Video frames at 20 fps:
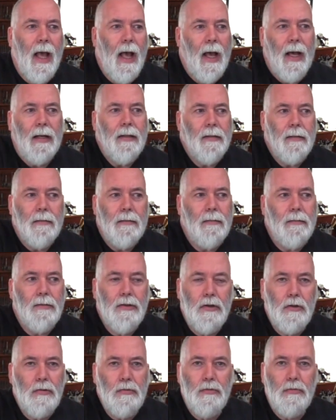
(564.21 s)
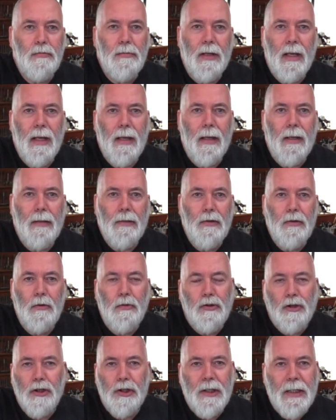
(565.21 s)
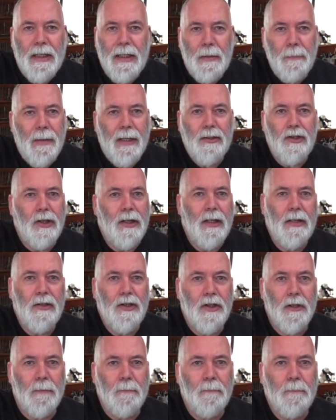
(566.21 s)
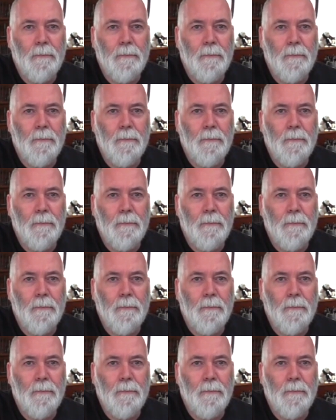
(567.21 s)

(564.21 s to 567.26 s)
And you just need imagination.